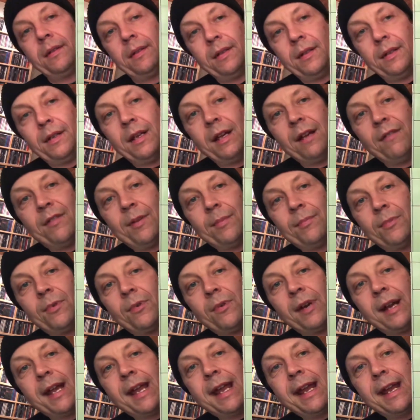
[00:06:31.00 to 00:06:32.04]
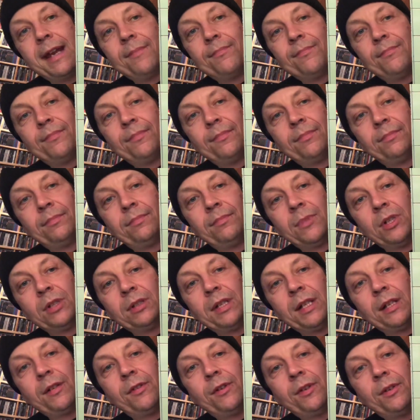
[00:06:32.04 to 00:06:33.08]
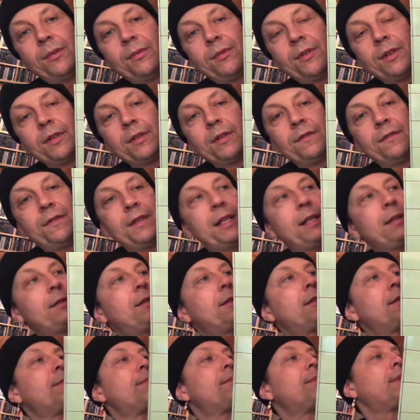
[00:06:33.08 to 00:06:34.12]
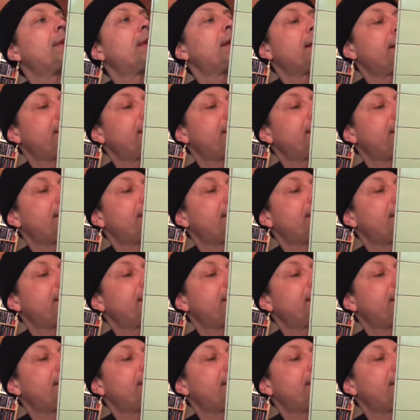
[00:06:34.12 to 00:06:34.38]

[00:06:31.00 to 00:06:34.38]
love him or hate him, Motley Crue, Dr. Feelgood, and